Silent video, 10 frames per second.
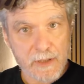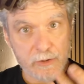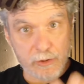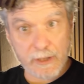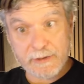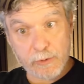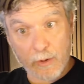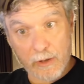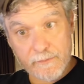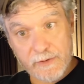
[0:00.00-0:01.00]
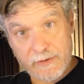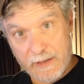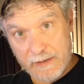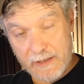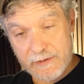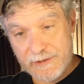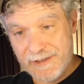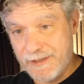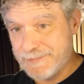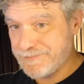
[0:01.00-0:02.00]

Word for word: Could I do all of this in AgentKit?